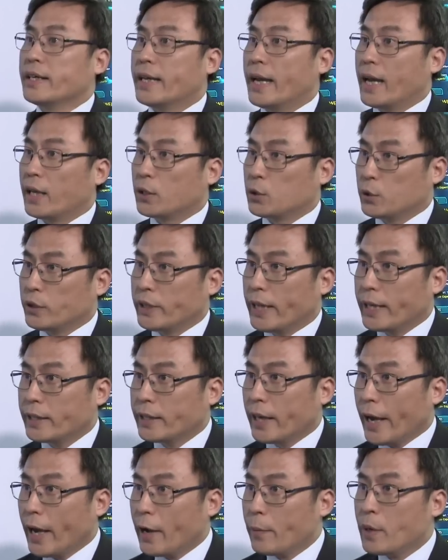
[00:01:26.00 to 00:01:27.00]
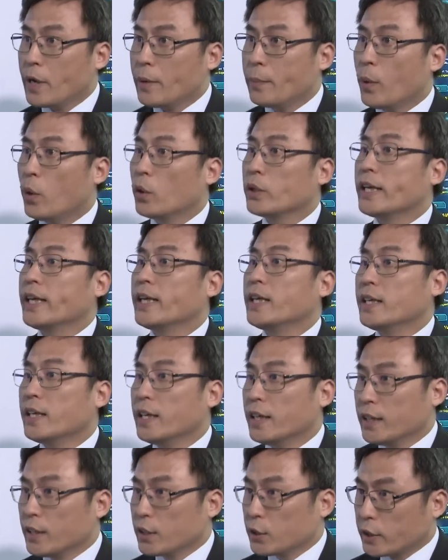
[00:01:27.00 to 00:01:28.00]
yeah, to let everybody
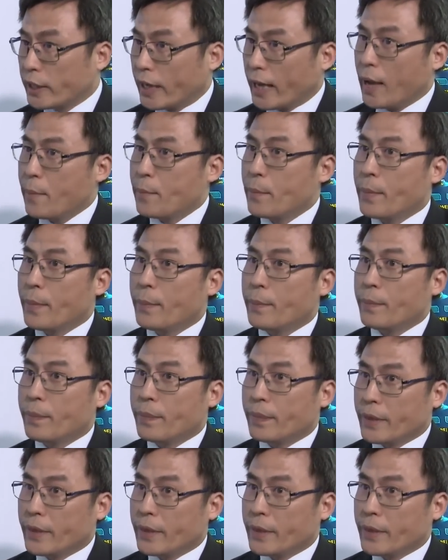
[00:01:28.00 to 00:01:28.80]
can,